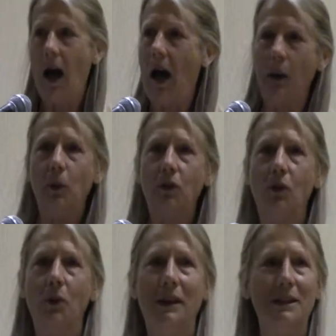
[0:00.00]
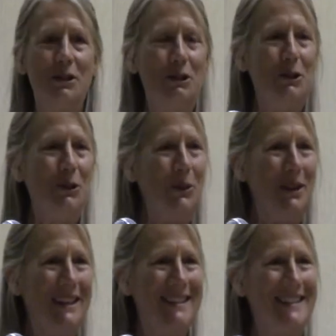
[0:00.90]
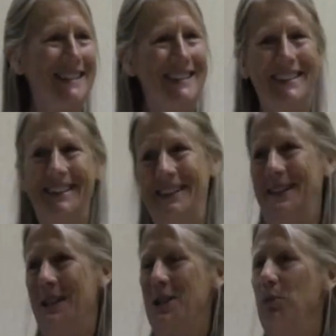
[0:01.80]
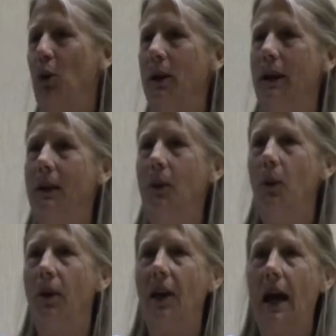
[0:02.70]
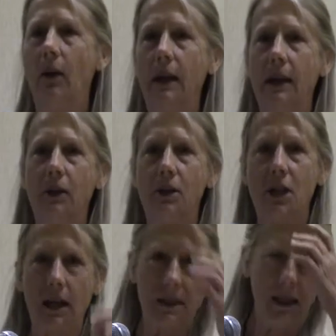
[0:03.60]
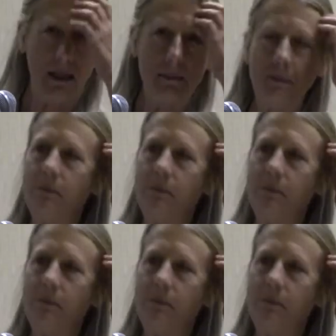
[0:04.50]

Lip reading: I was going to do this morning without interjecting